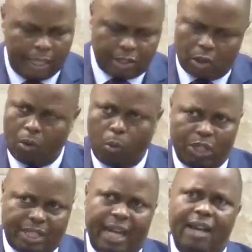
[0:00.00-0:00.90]
And so
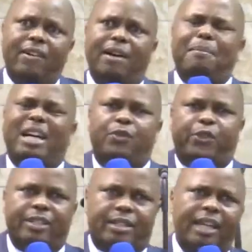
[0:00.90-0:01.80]
whatever
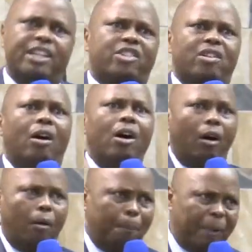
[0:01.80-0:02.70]
manifestation
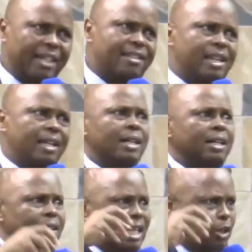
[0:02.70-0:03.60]
or blessing
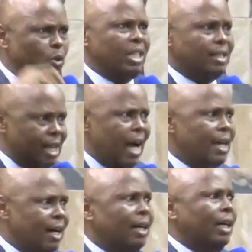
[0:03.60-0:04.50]
that you
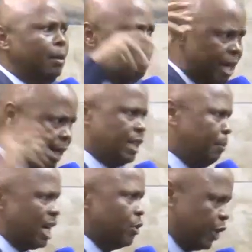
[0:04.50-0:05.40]
desire, may it
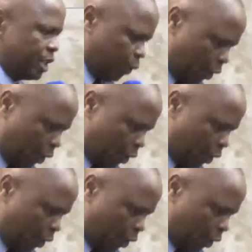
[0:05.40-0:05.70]
manifest